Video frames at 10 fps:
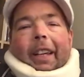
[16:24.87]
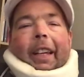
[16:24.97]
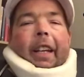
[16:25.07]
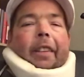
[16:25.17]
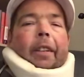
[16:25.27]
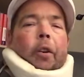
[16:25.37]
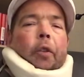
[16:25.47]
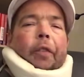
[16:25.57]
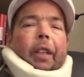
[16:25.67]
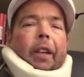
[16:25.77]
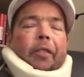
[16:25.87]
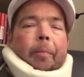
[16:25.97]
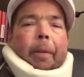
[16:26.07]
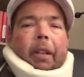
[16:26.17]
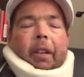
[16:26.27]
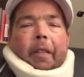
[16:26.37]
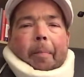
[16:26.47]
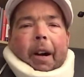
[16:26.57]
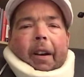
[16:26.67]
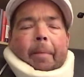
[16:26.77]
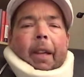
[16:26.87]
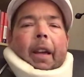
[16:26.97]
Hit the notification bell on the bottom.